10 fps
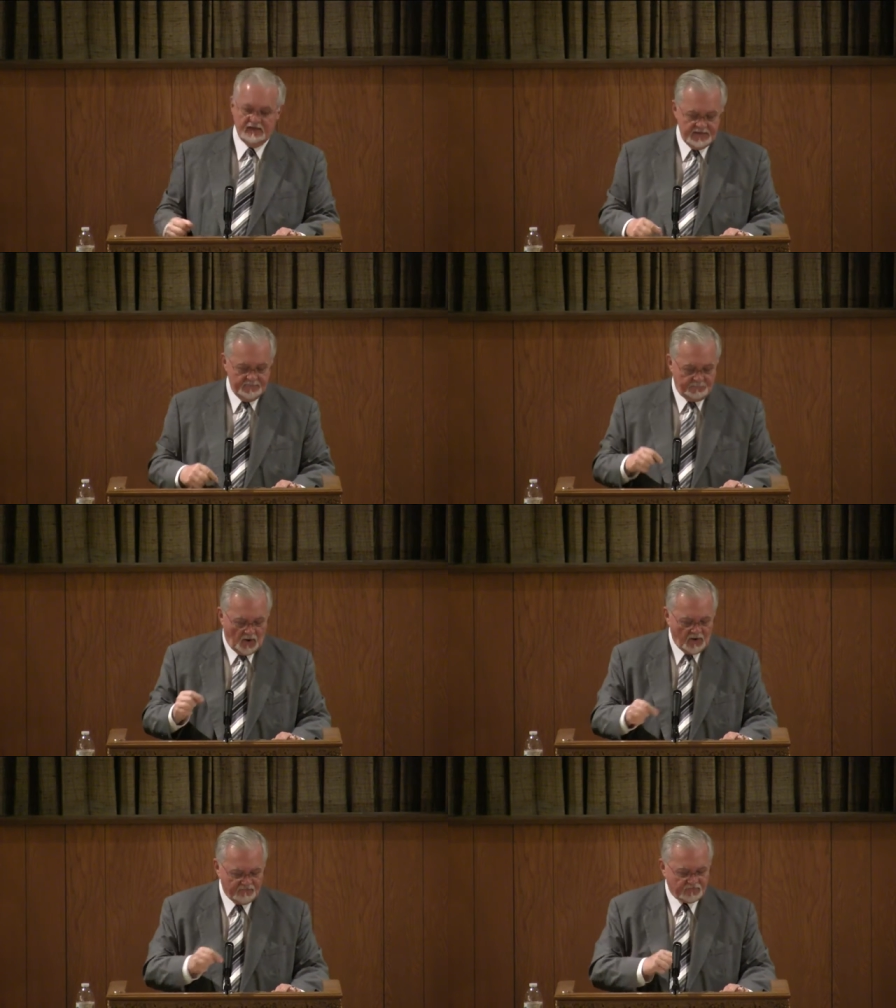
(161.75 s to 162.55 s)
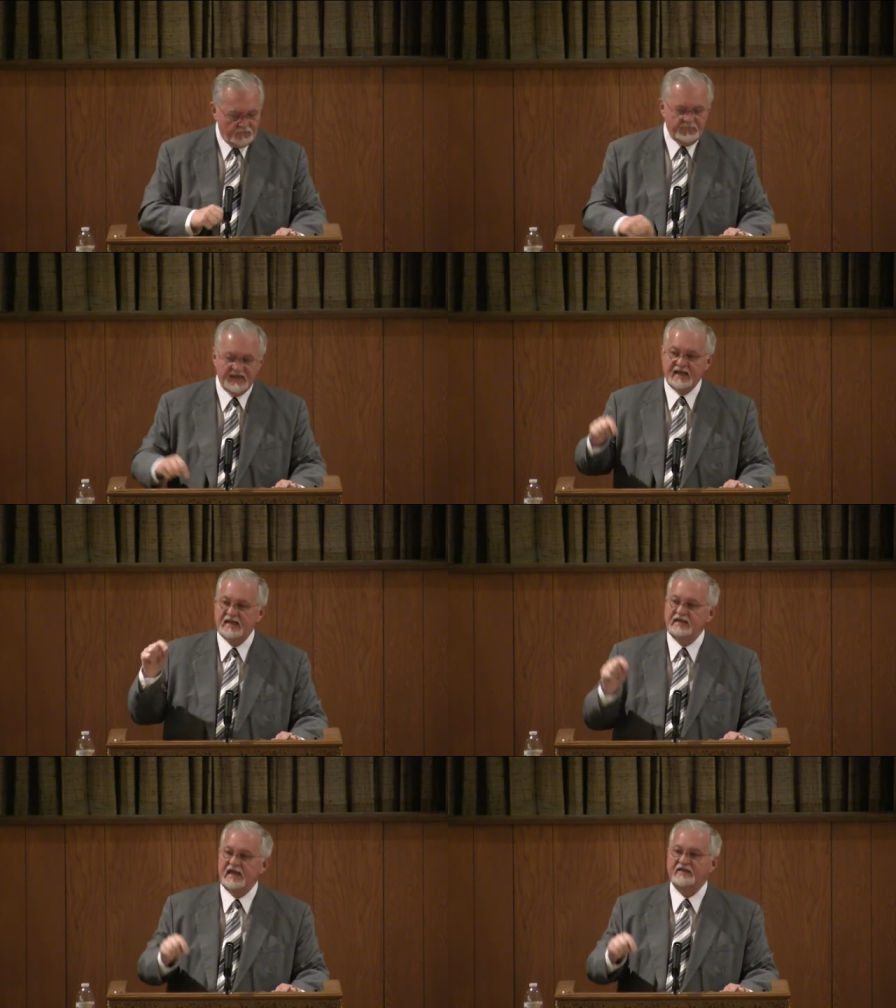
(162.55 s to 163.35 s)
Depart from me,
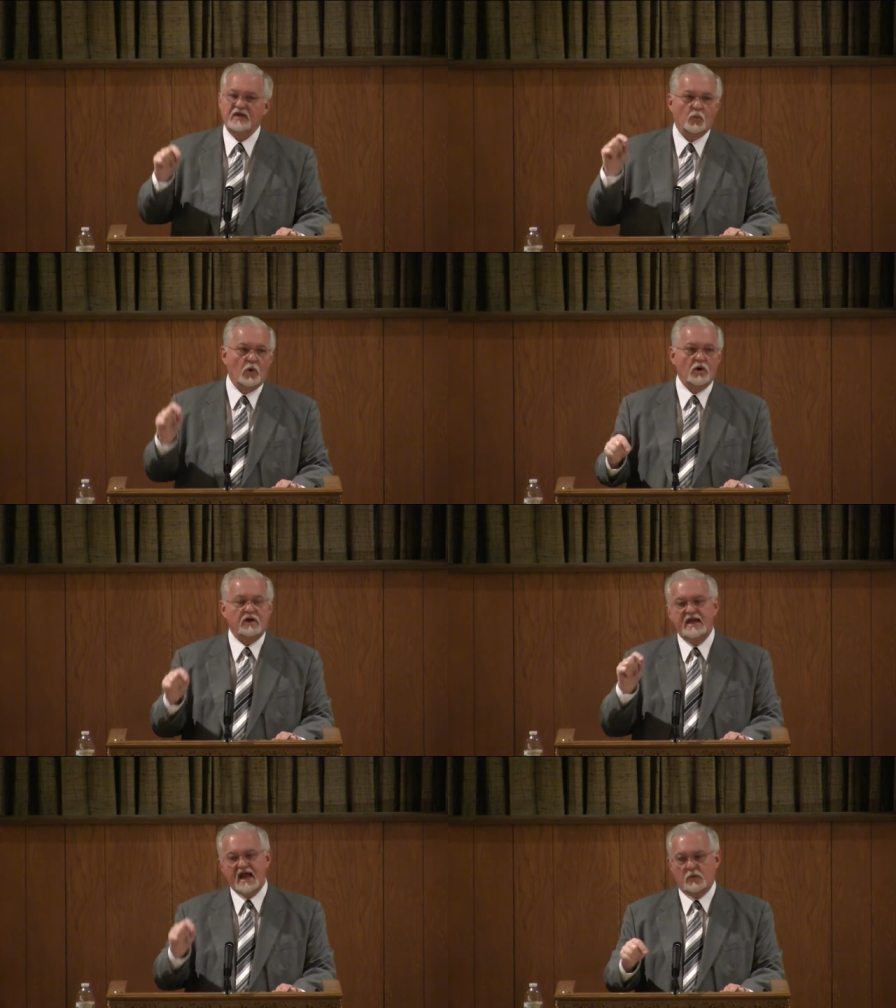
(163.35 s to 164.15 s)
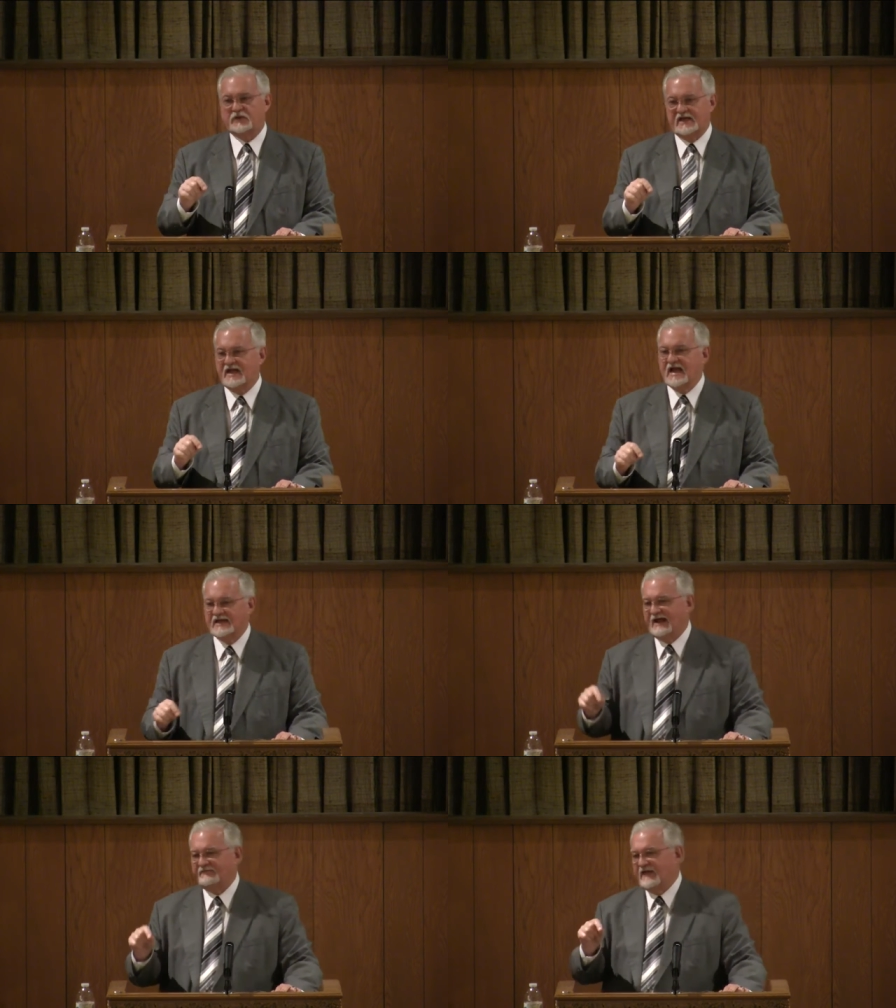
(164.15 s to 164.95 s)
ye that work iniquity.
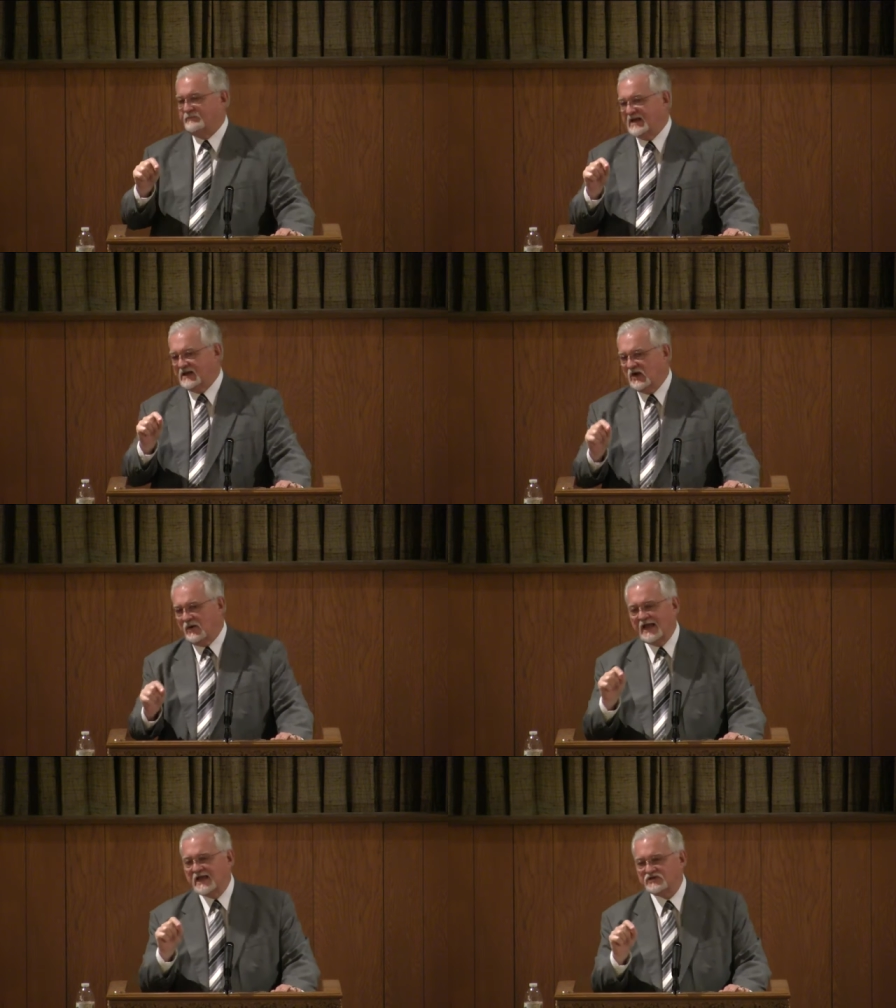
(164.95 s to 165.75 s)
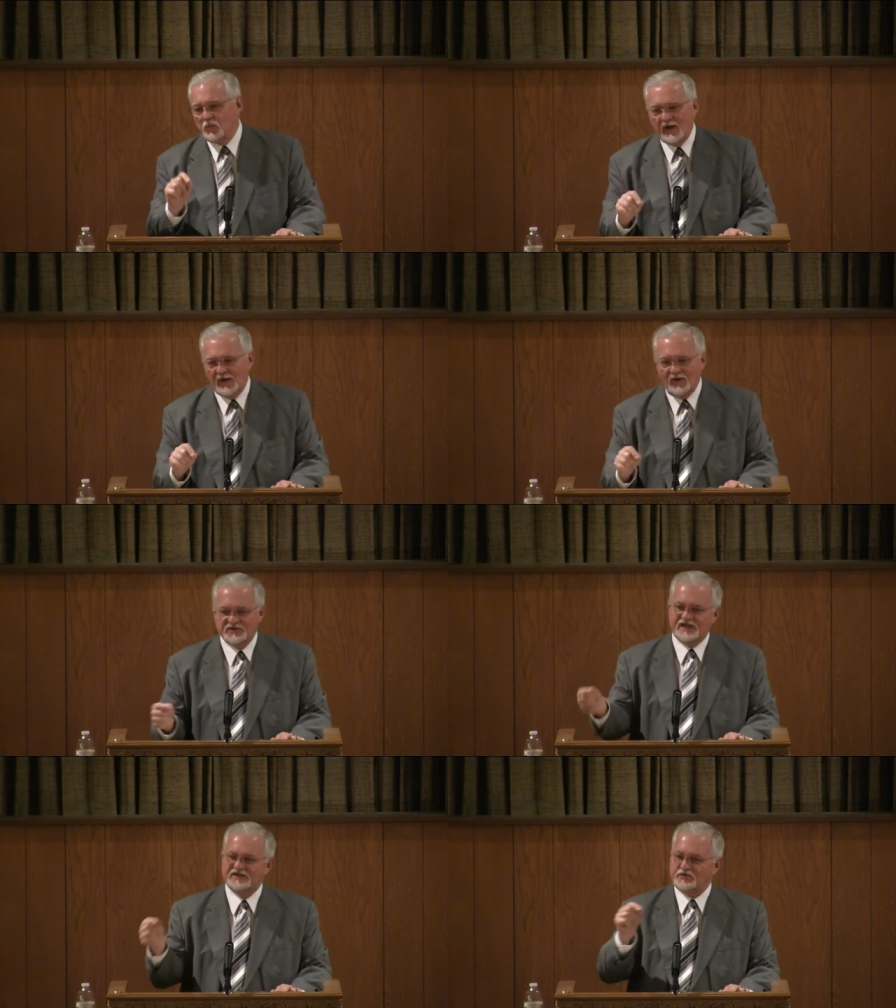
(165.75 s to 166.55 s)
Now, if they'd been doing his will,
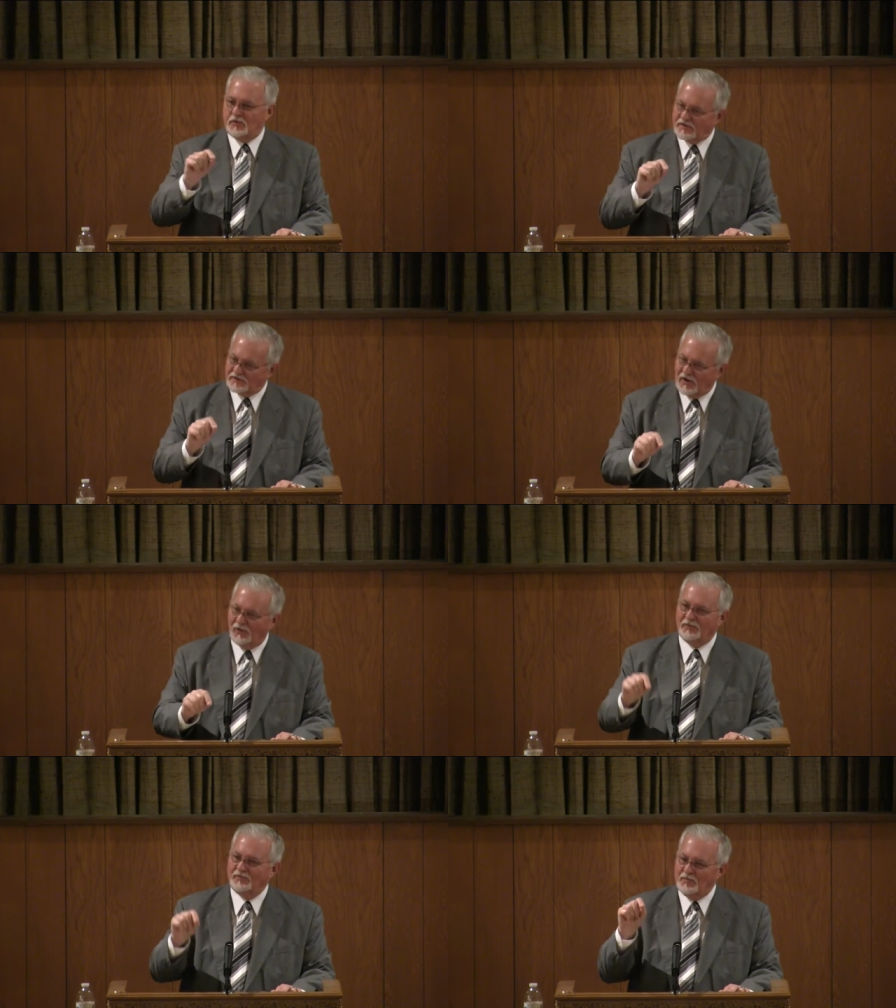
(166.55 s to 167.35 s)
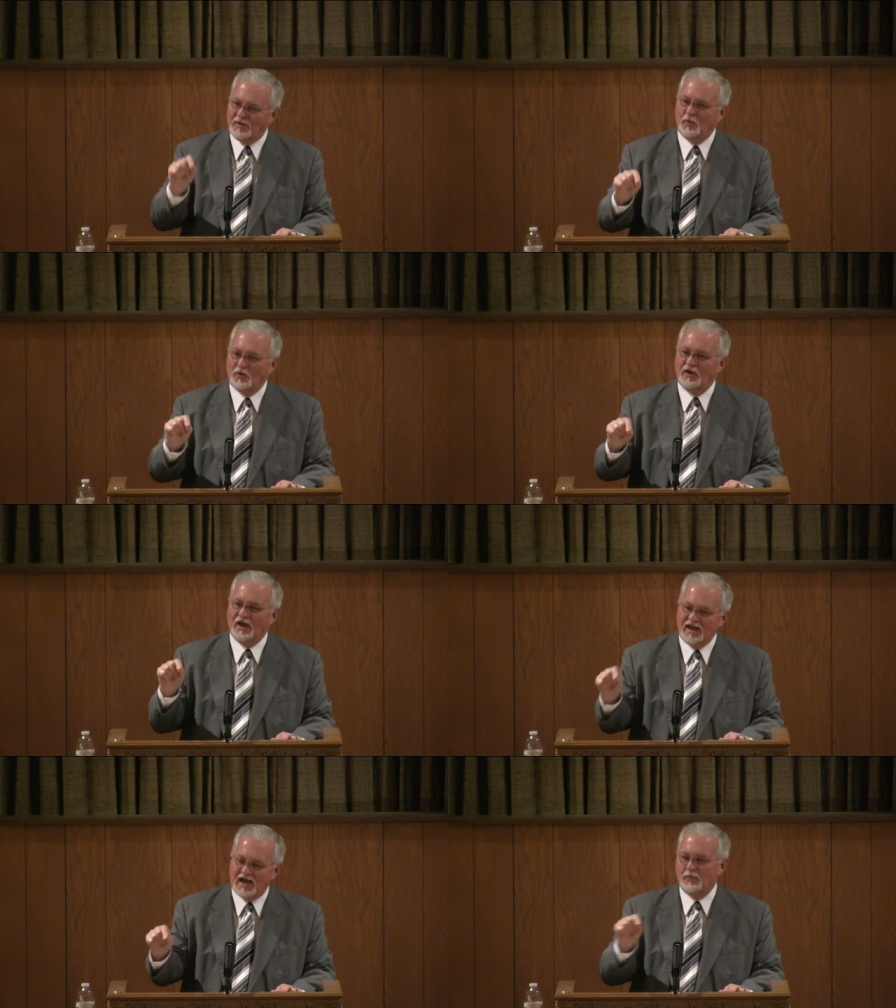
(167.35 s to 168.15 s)
Jesus wouldn't have told them, You've been
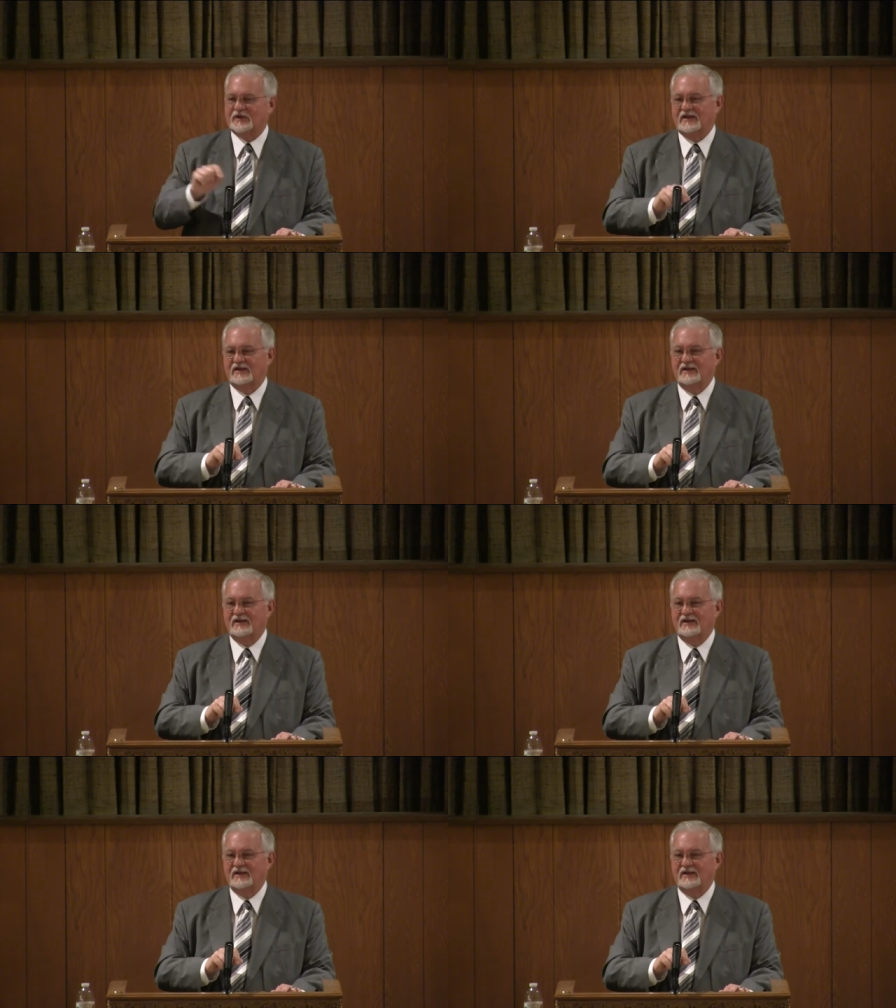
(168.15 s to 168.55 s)
working iniquity.